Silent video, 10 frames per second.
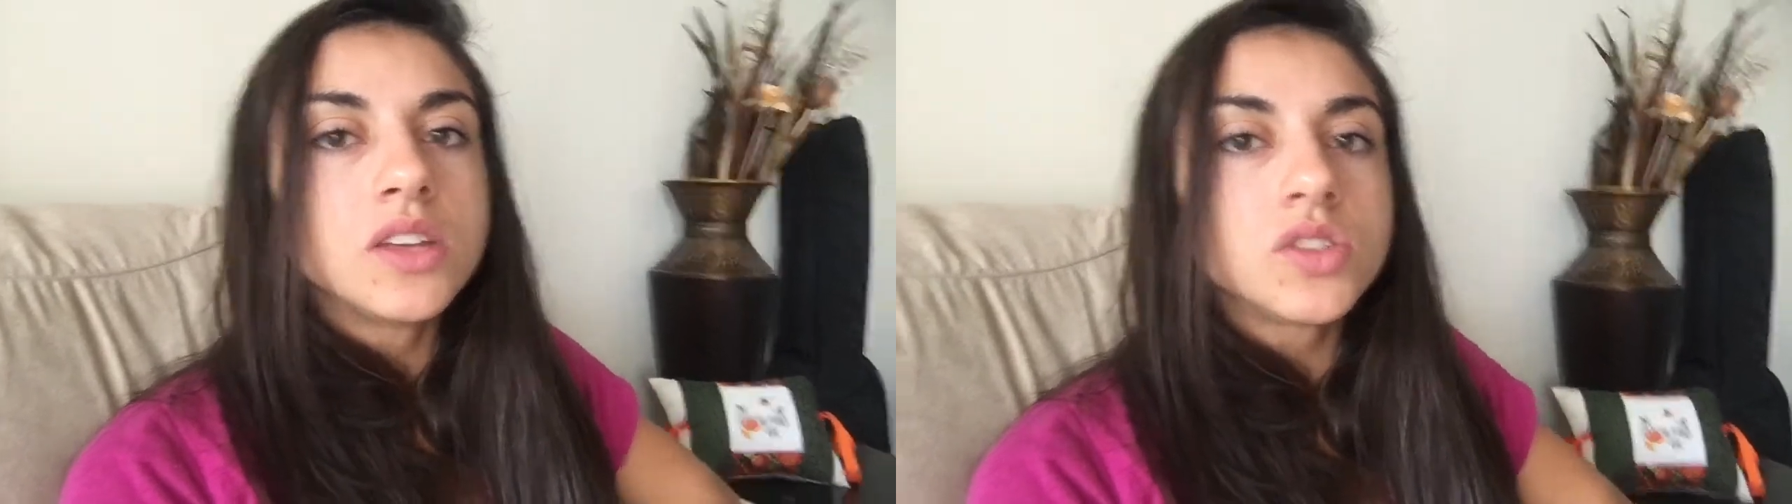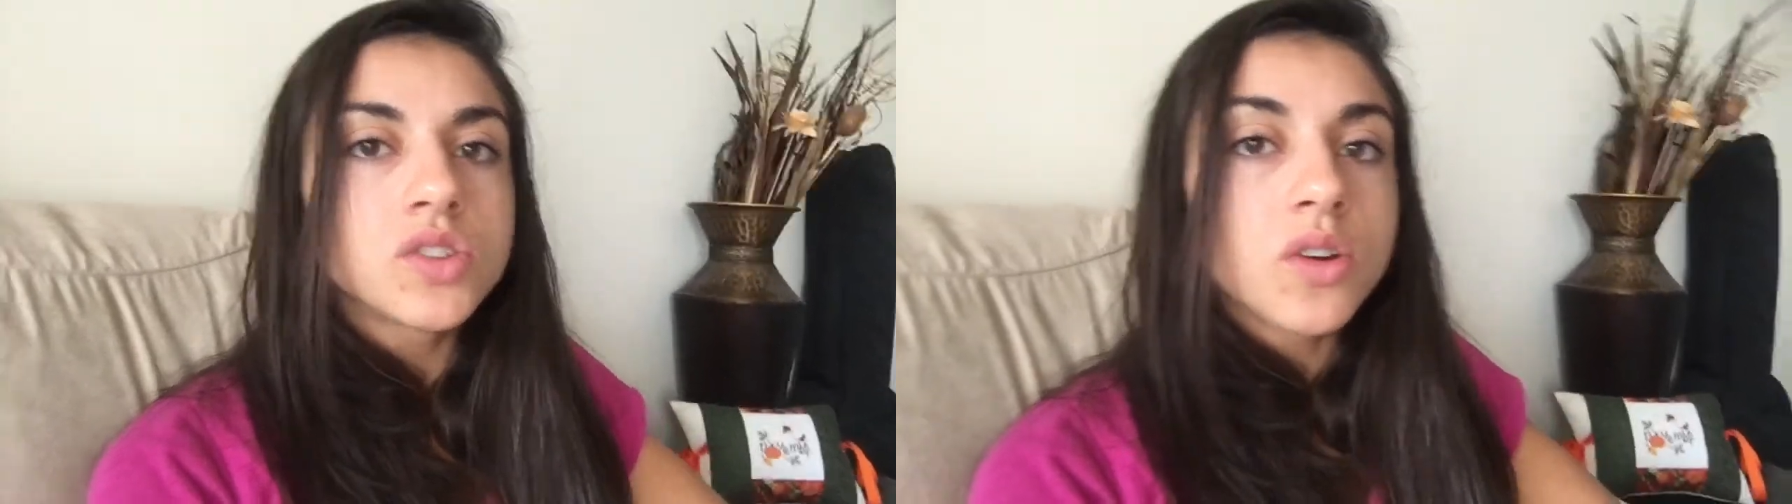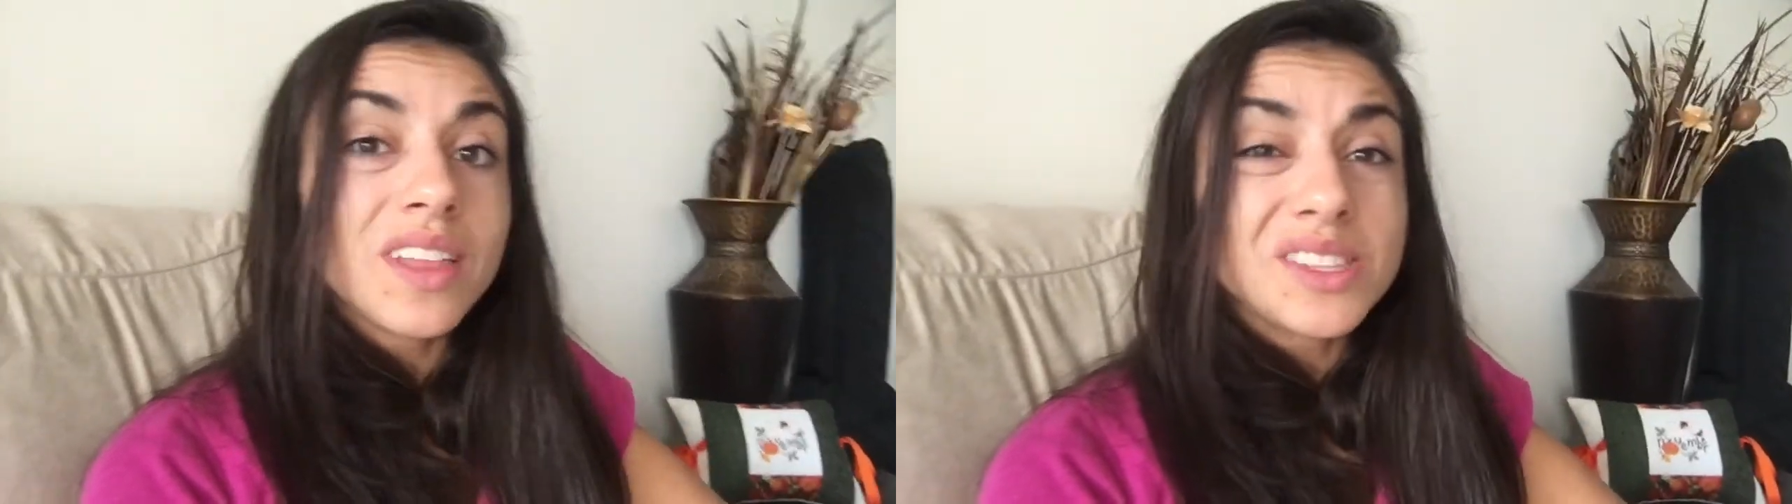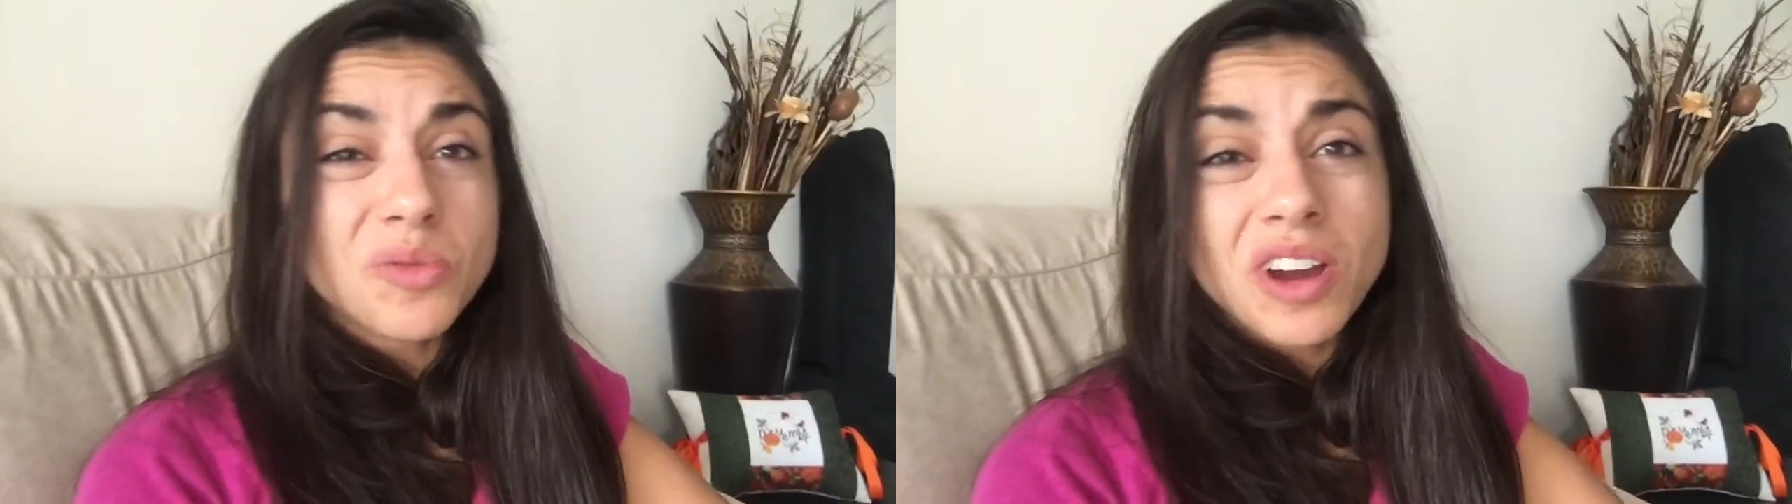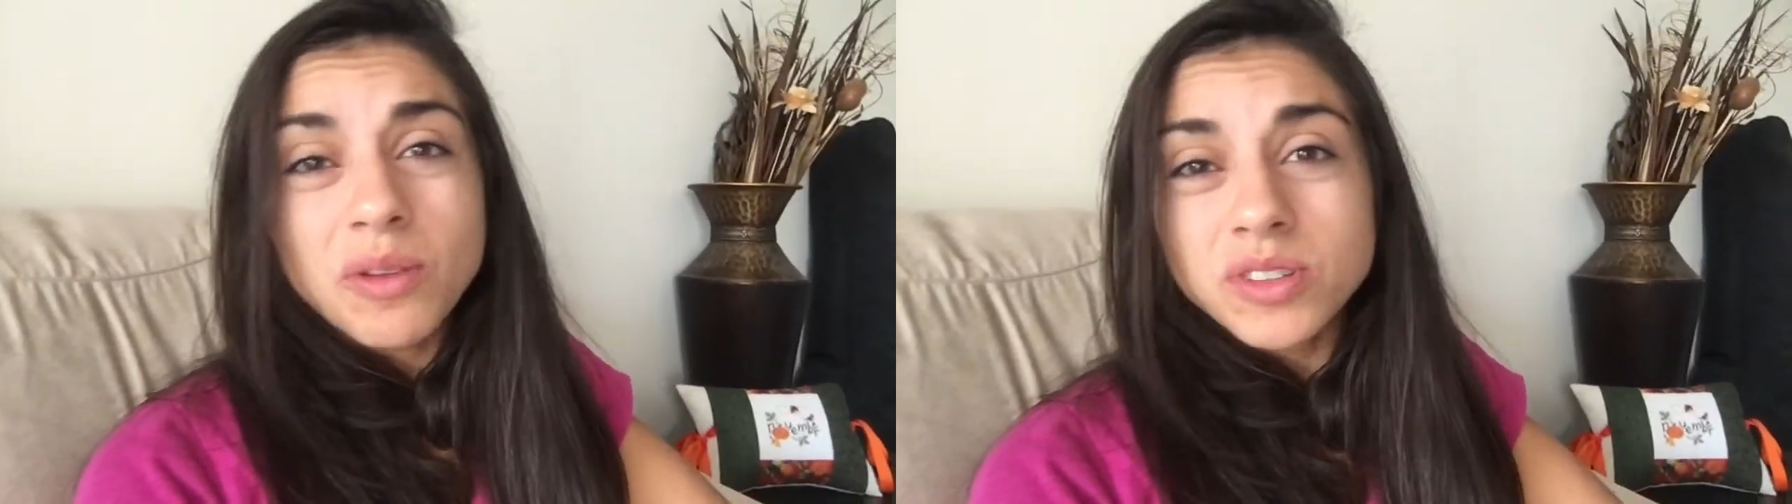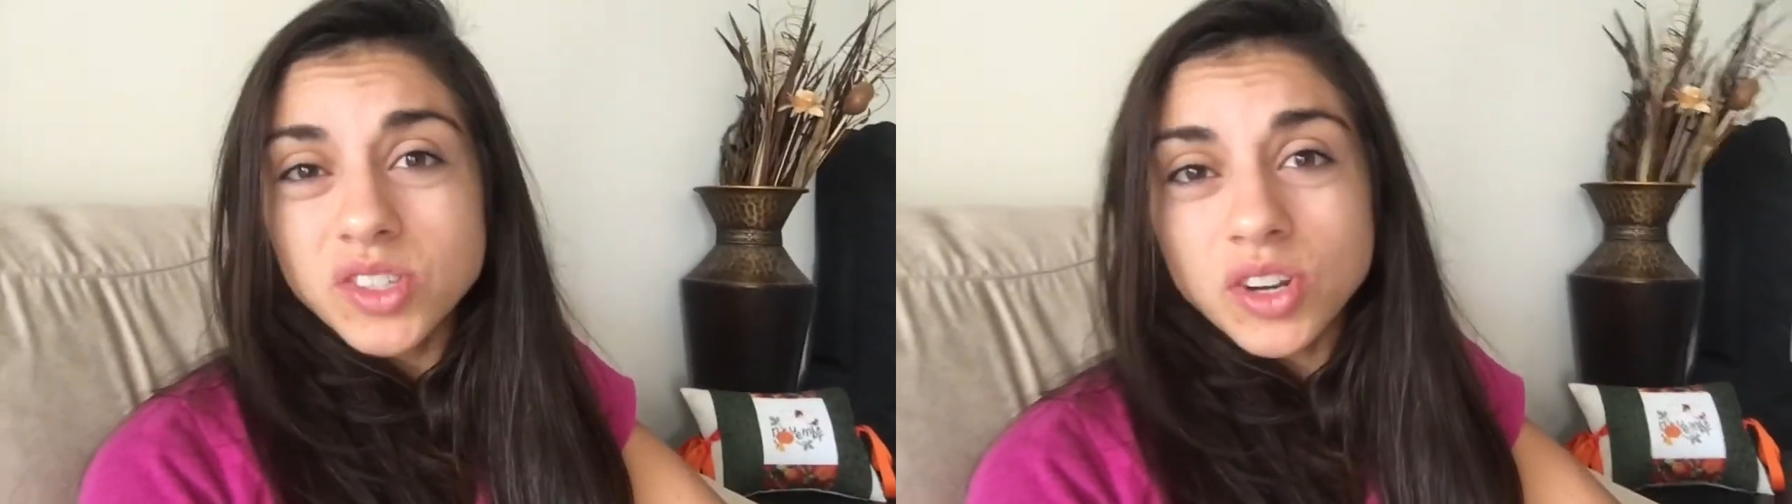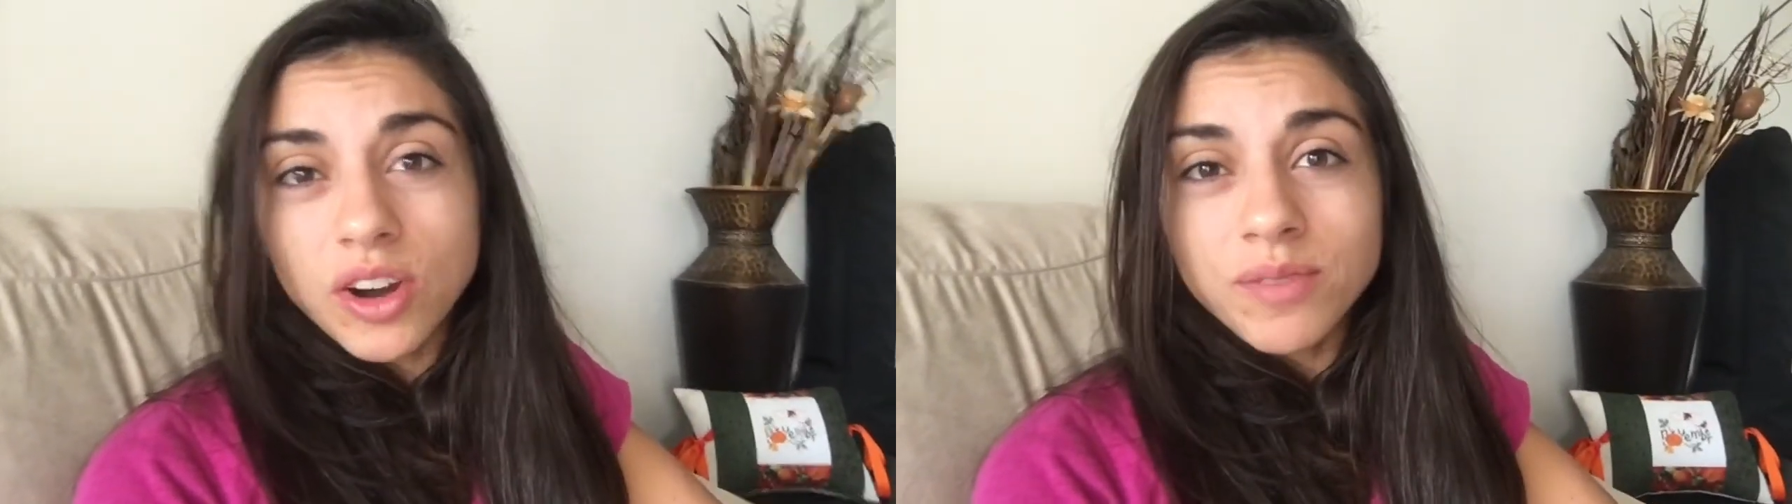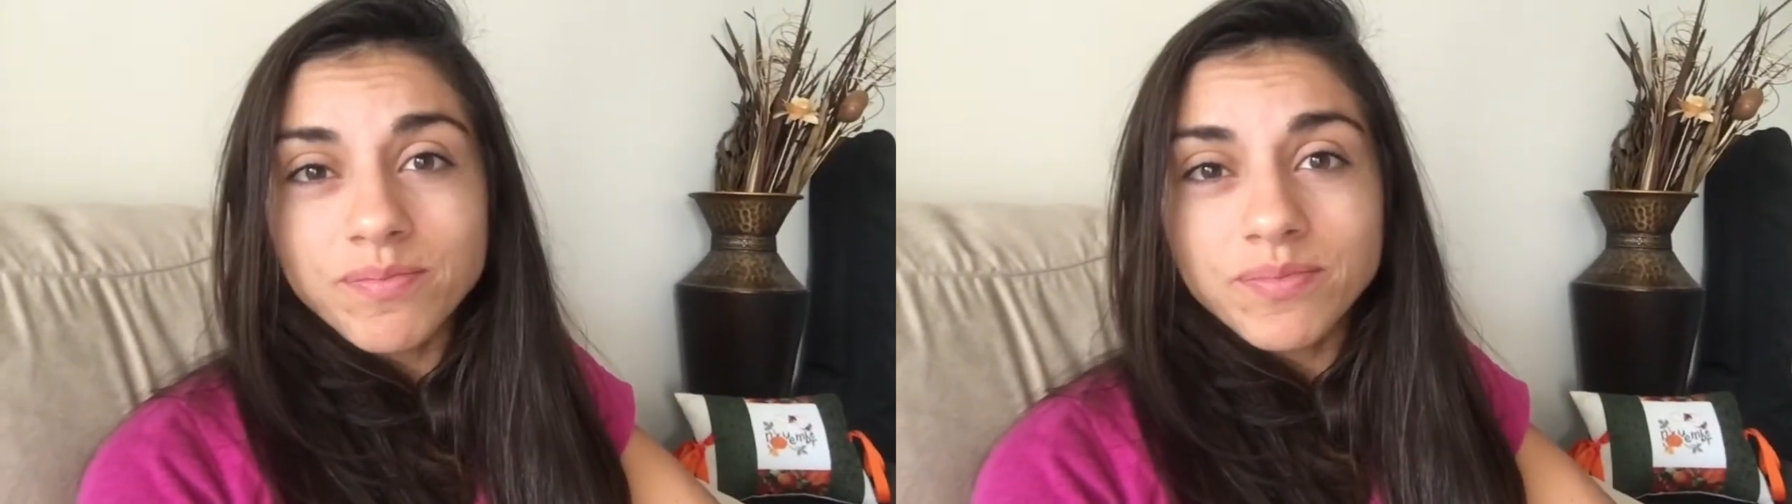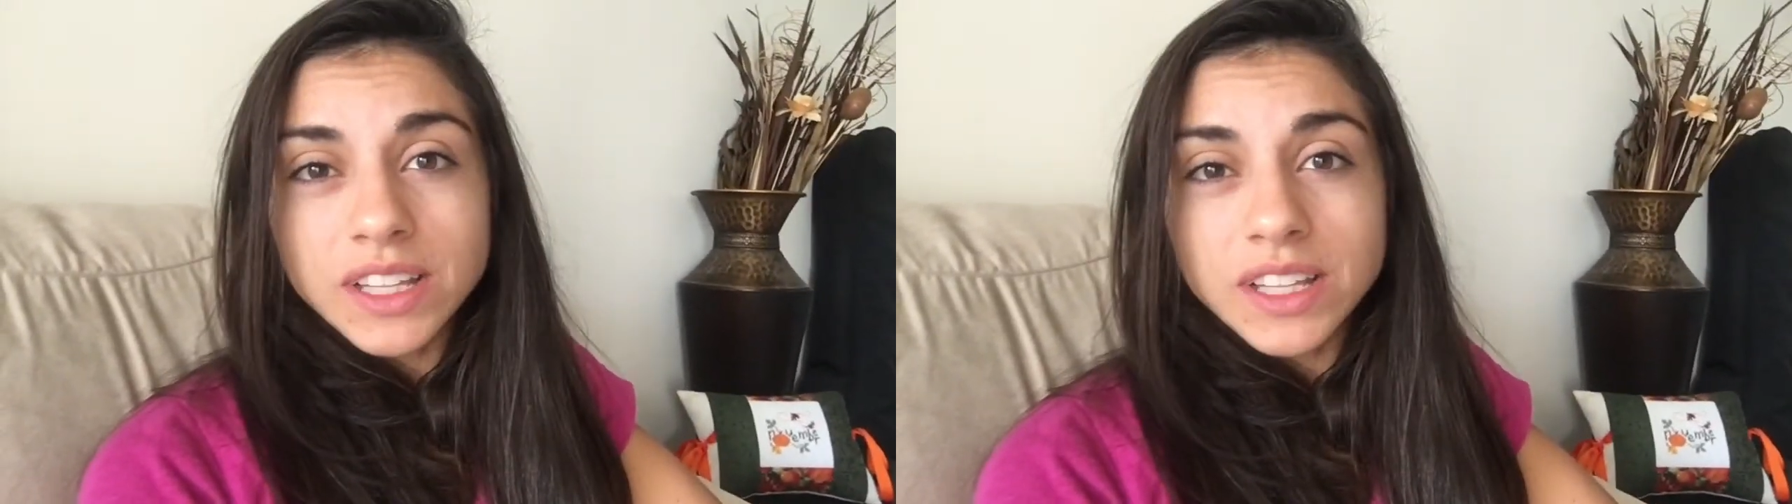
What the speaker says: So that's where I would start.